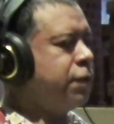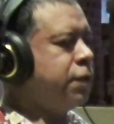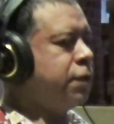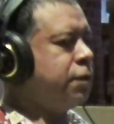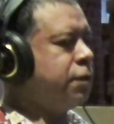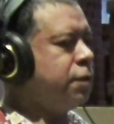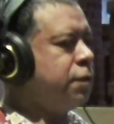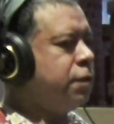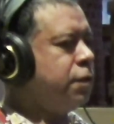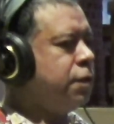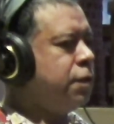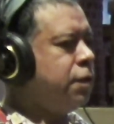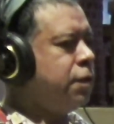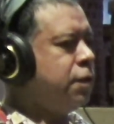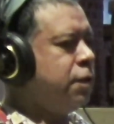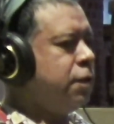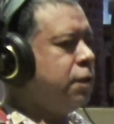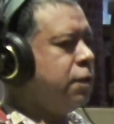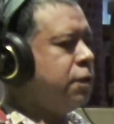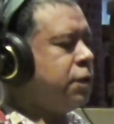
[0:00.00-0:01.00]
little
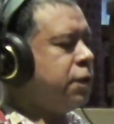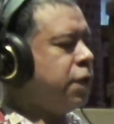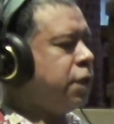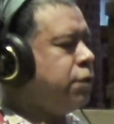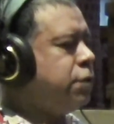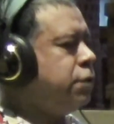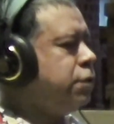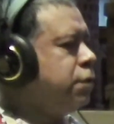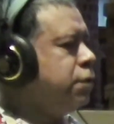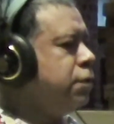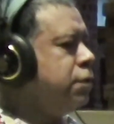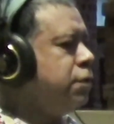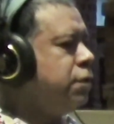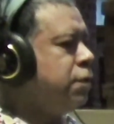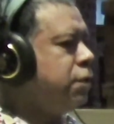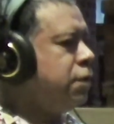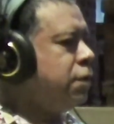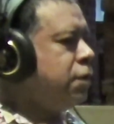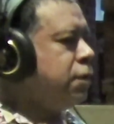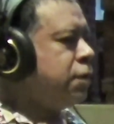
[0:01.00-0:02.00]
nature,
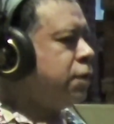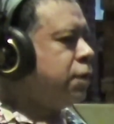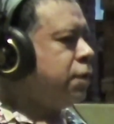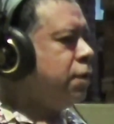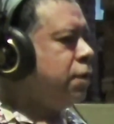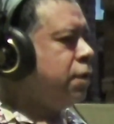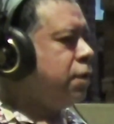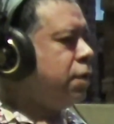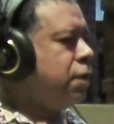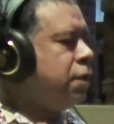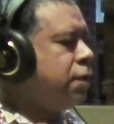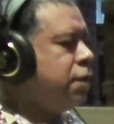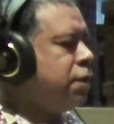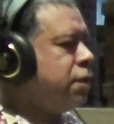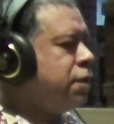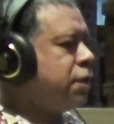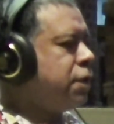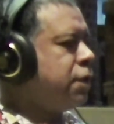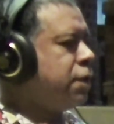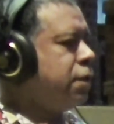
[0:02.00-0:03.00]

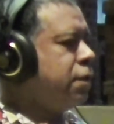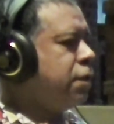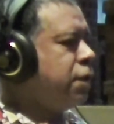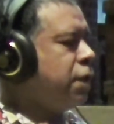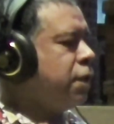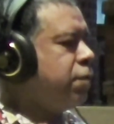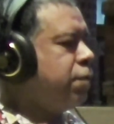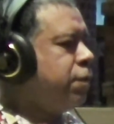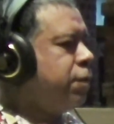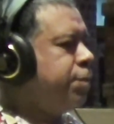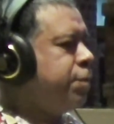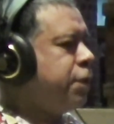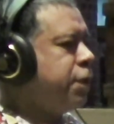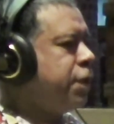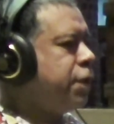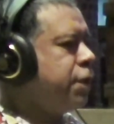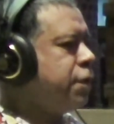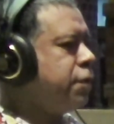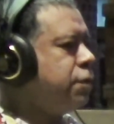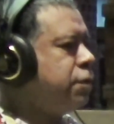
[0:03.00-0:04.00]
and we're
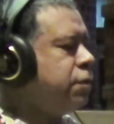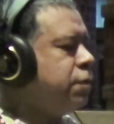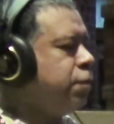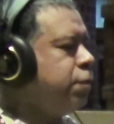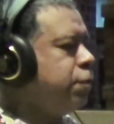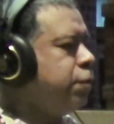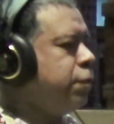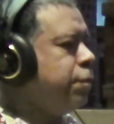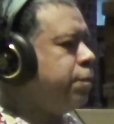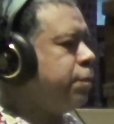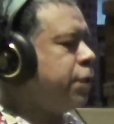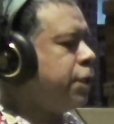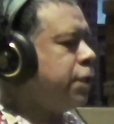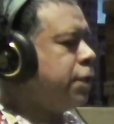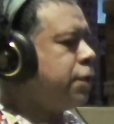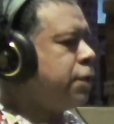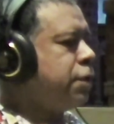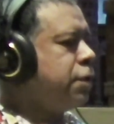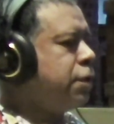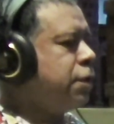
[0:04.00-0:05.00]
planning. We
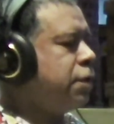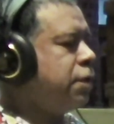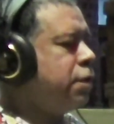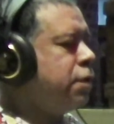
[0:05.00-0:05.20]
planned